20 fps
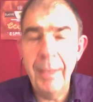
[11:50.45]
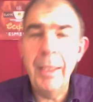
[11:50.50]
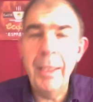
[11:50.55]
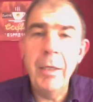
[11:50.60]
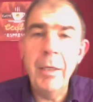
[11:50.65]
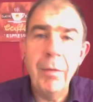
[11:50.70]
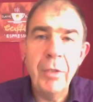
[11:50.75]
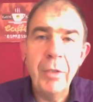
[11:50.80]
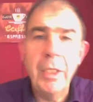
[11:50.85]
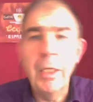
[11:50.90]
then
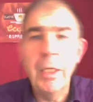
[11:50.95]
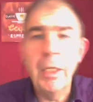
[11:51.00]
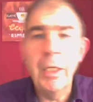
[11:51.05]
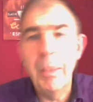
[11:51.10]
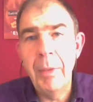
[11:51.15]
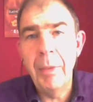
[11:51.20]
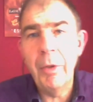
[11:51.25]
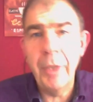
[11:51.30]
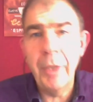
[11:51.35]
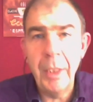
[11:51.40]
you're obviously going to
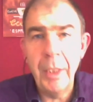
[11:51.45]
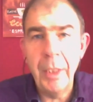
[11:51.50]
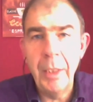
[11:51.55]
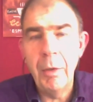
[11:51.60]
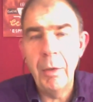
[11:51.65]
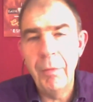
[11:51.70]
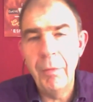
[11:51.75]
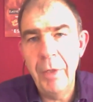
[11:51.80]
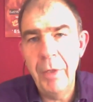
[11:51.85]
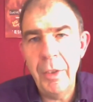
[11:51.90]
be looking at
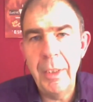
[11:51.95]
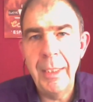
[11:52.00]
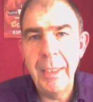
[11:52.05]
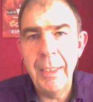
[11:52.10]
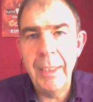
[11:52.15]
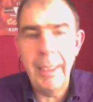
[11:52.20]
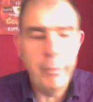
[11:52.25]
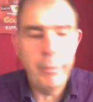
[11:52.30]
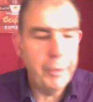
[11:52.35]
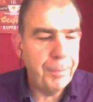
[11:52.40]
university
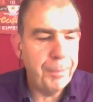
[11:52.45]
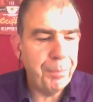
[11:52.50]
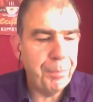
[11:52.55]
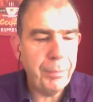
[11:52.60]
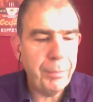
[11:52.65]
towns.